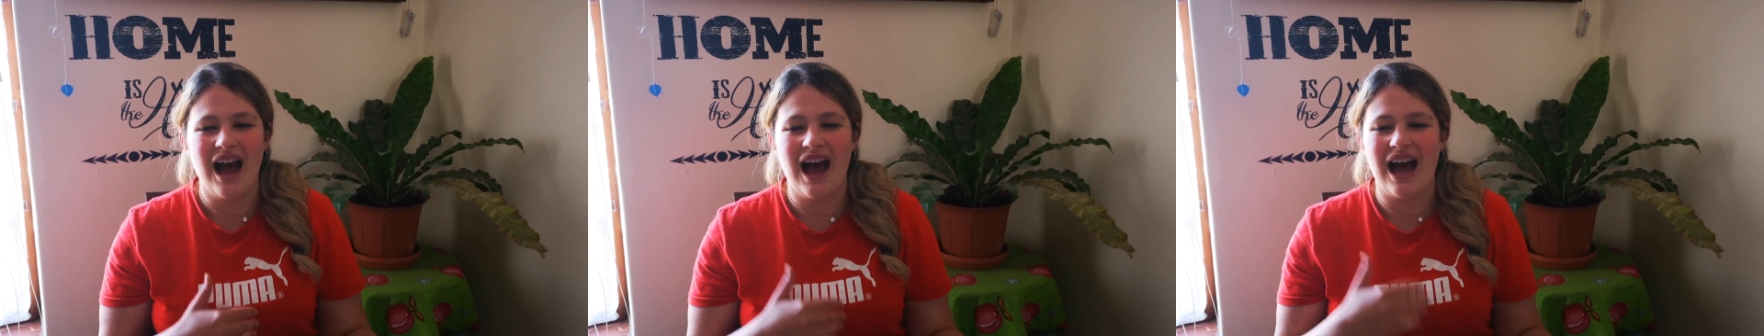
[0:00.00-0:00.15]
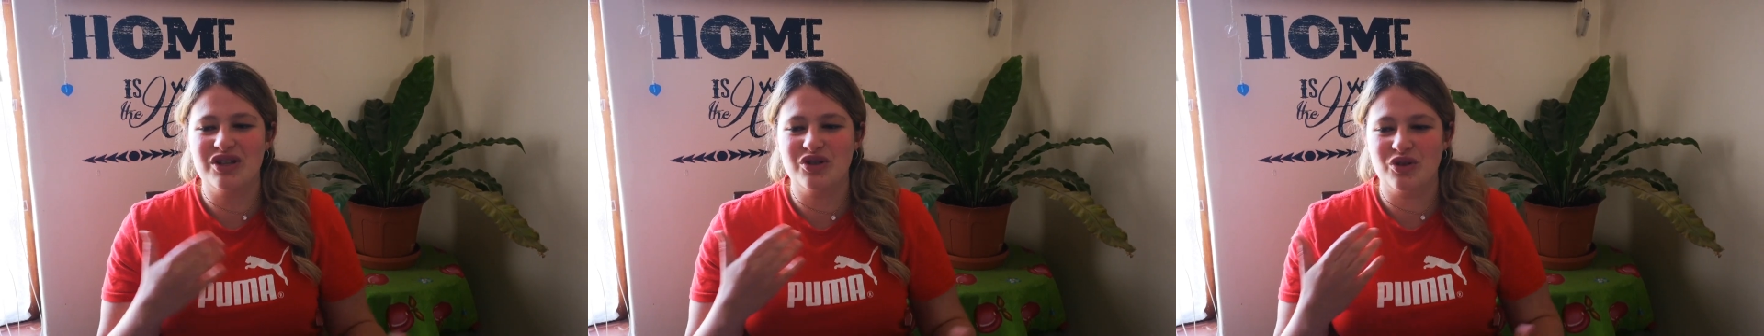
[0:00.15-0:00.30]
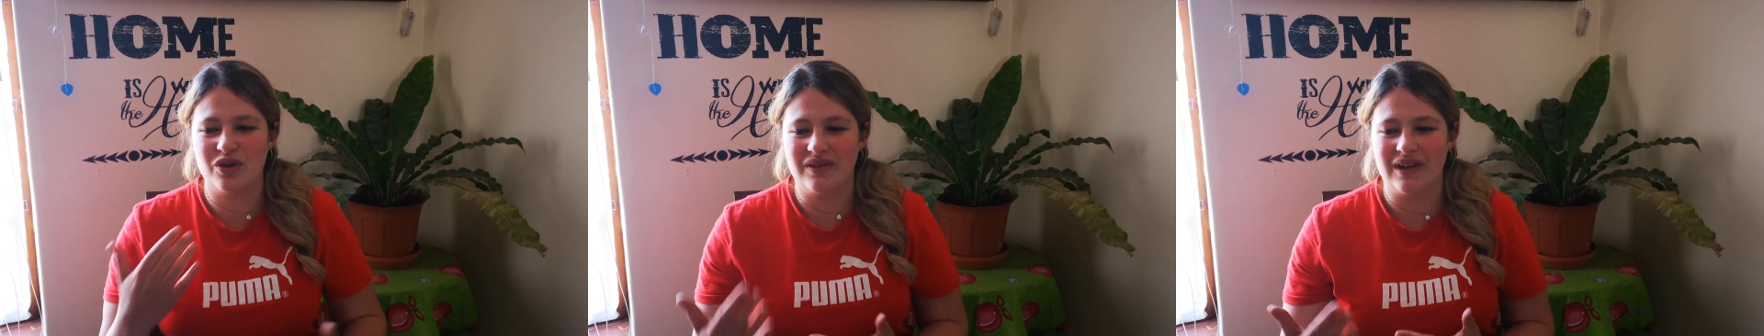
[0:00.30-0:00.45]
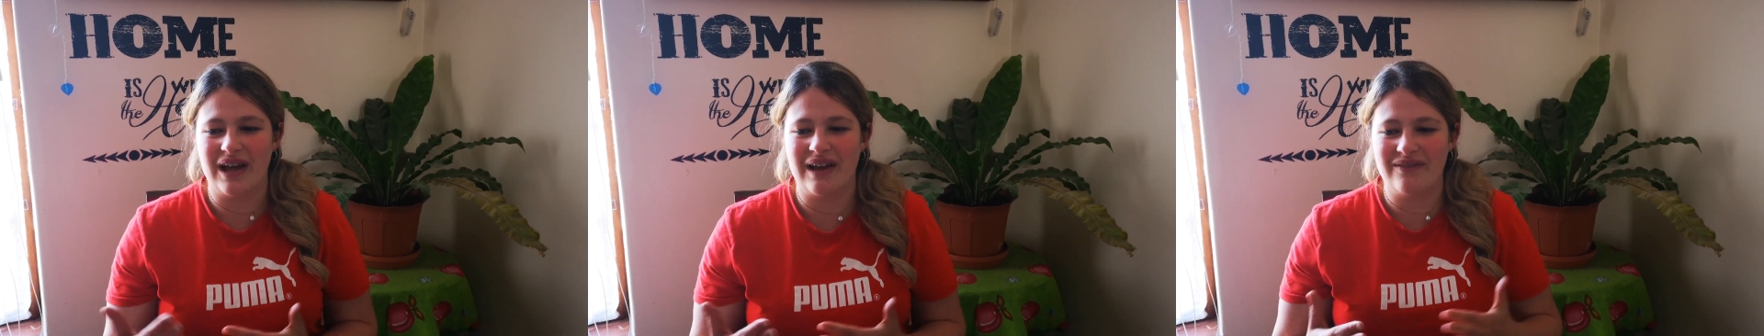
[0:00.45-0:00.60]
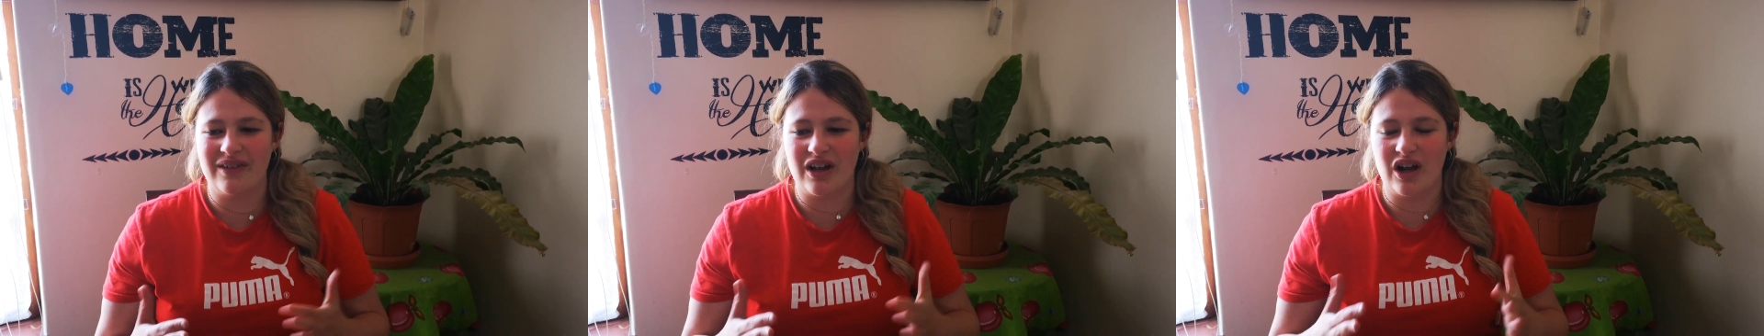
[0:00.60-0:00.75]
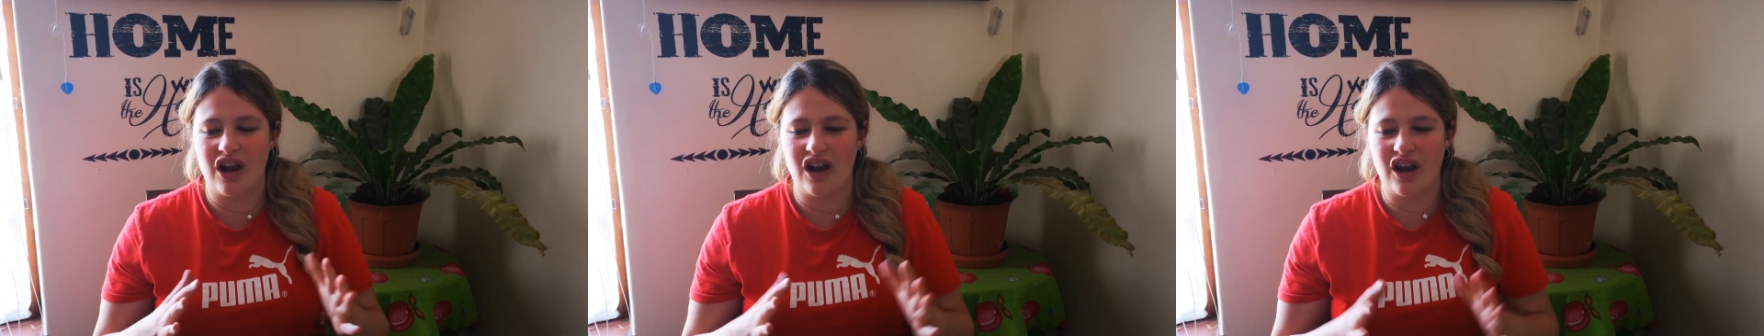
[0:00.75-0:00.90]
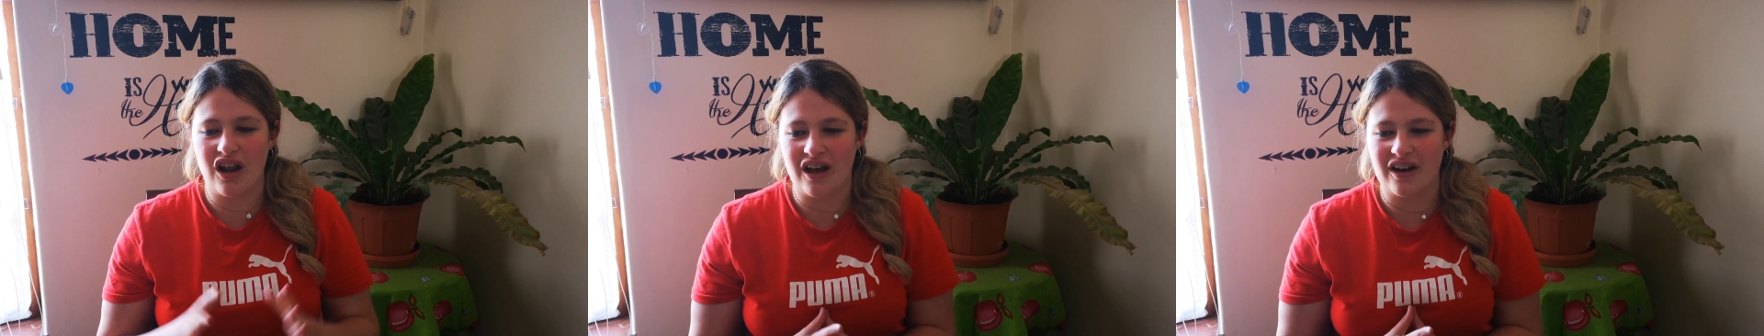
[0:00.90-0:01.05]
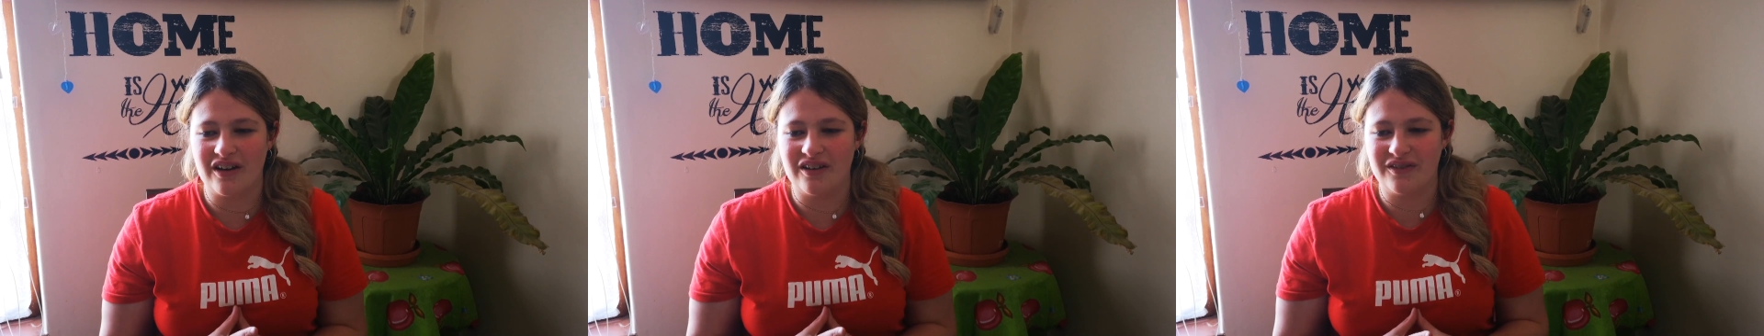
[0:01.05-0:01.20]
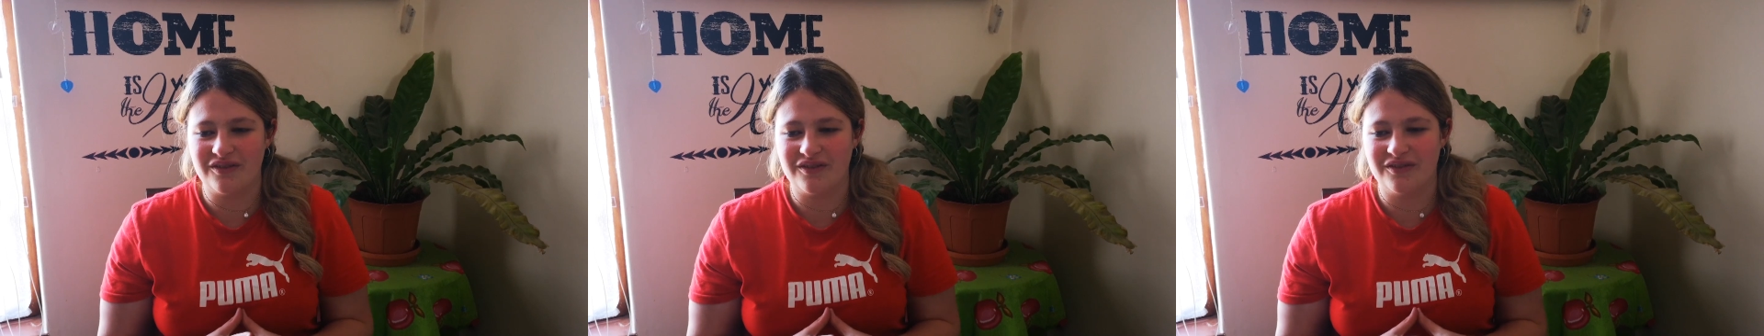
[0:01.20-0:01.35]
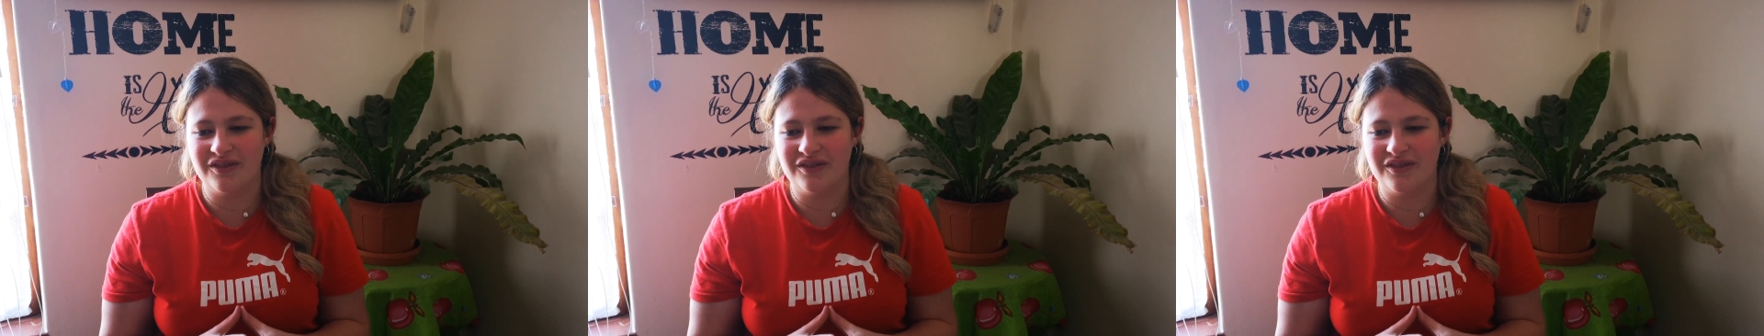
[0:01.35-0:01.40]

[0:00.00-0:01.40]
I sort of have a lot of